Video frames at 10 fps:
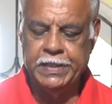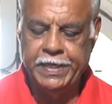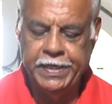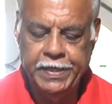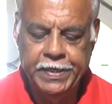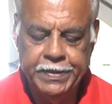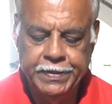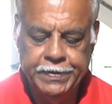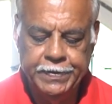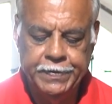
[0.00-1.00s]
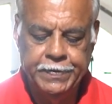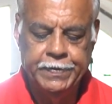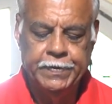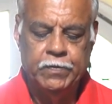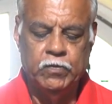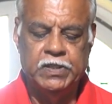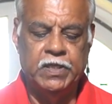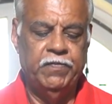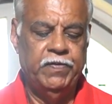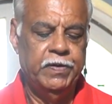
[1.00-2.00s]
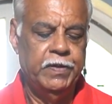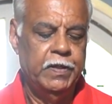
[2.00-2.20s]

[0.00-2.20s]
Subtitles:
ready to serve,